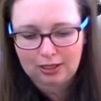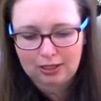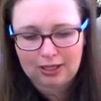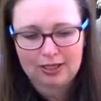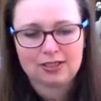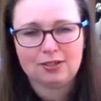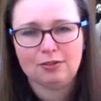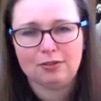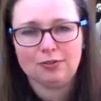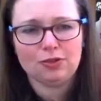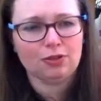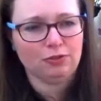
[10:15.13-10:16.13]
It's a
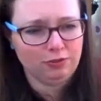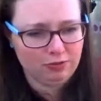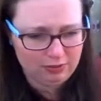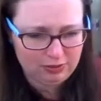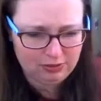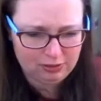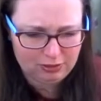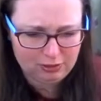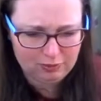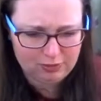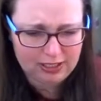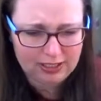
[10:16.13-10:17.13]
sort of
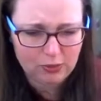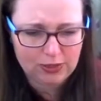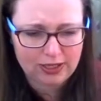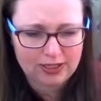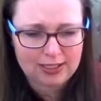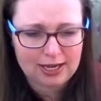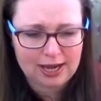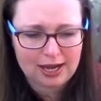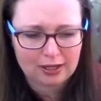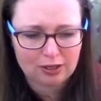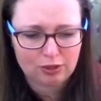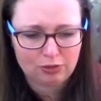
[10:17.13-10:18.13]
really quite a
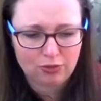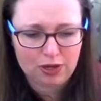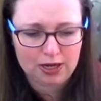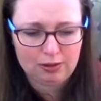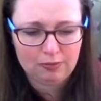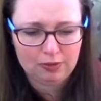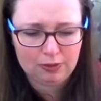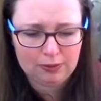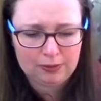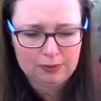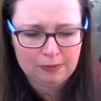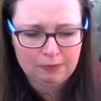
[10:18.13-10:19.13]
dark cream,
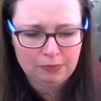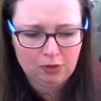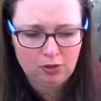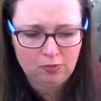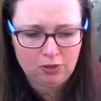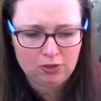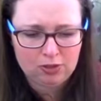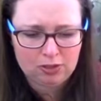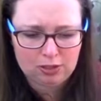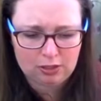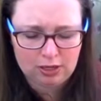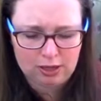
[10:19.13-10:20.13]

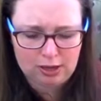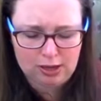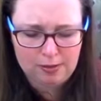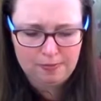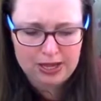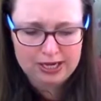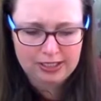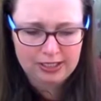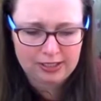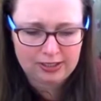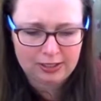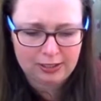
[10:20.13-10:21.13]
almost heading
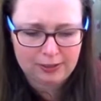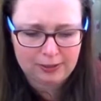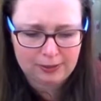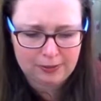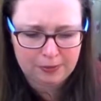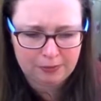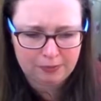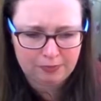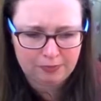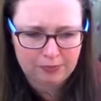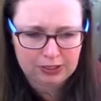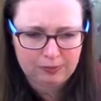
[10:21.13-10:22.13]
into
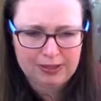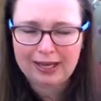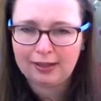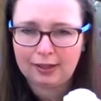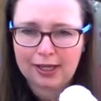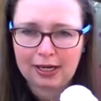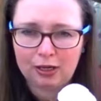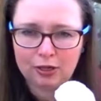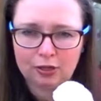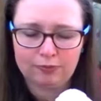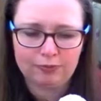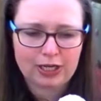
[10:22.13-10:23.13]
pale
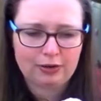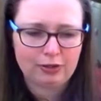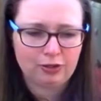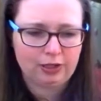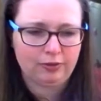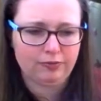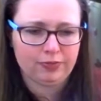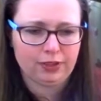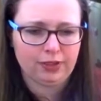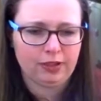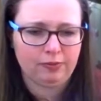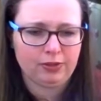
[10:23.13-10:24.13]
yellow territory
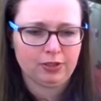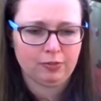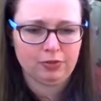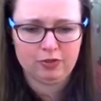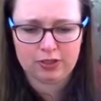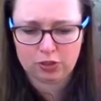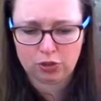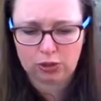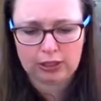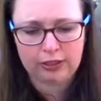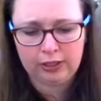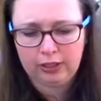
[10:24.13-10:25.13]
in terms of its colour.